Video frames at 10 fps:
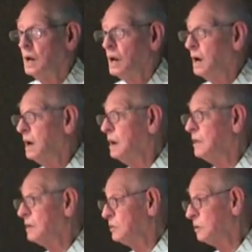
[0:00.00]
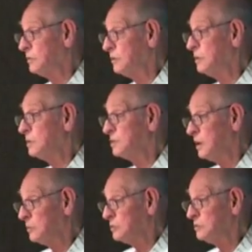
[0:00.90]
There were few
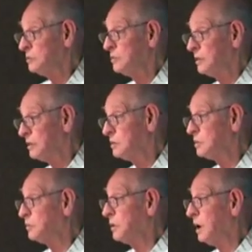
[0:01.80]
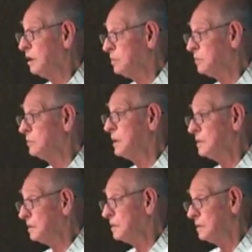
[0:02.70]
exceptions if there was a problem, but
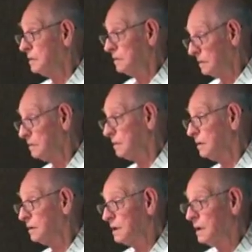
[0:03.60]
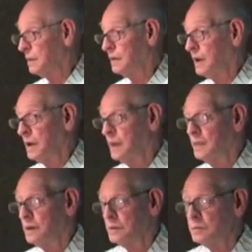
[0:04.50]
there again, they had
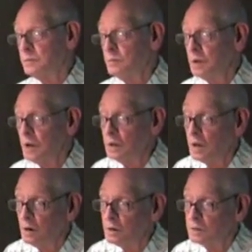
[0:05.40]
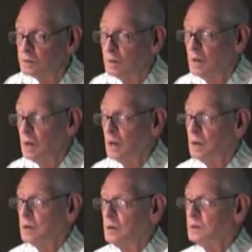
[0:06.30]
theirs and we had ours.
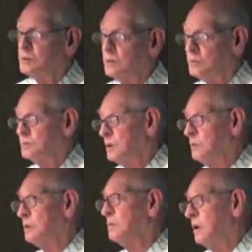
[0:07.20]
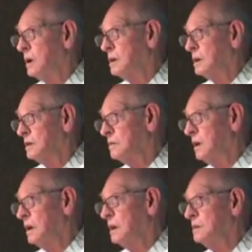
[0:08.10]
So as we were walking
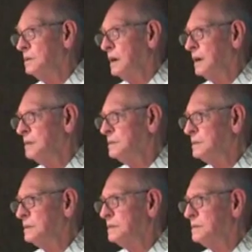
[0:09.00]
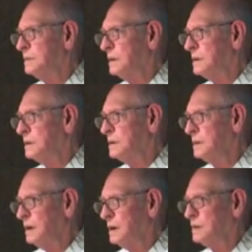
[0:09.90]
around, I said,
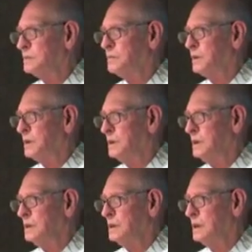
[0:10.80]
gosh, Perry,